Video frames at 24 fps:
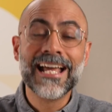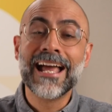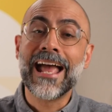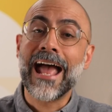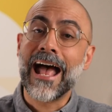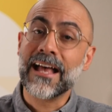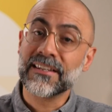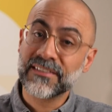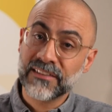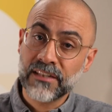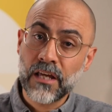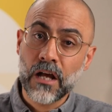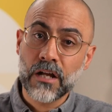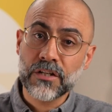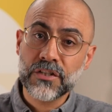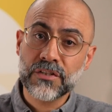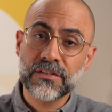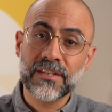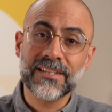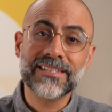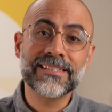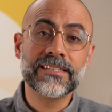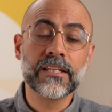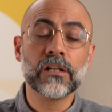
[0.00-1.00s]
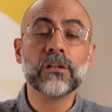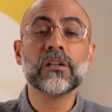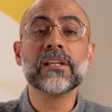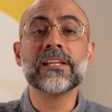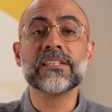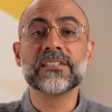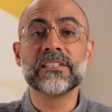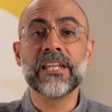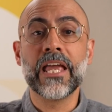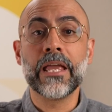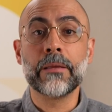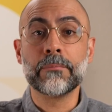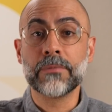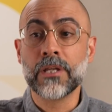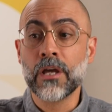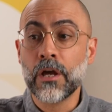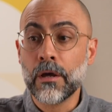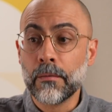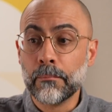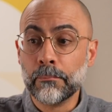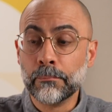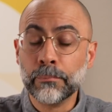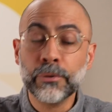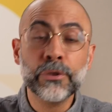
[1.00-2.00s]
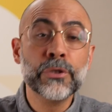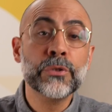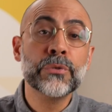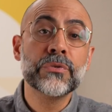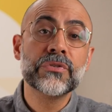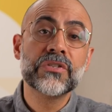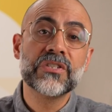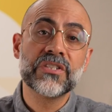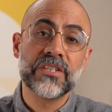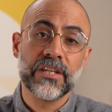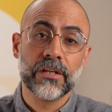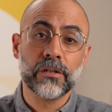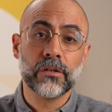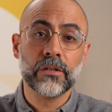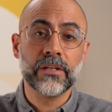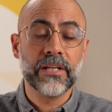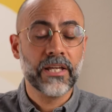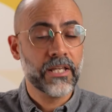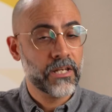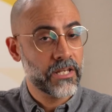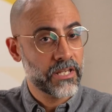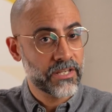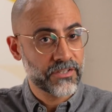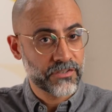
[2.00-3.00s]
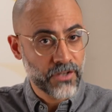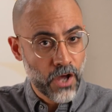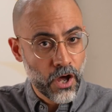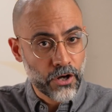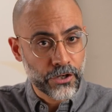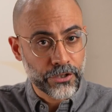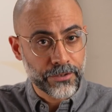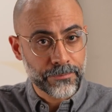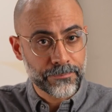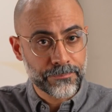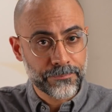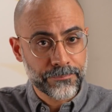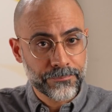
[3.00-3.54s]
As such, the still is named Blues Still in his honor.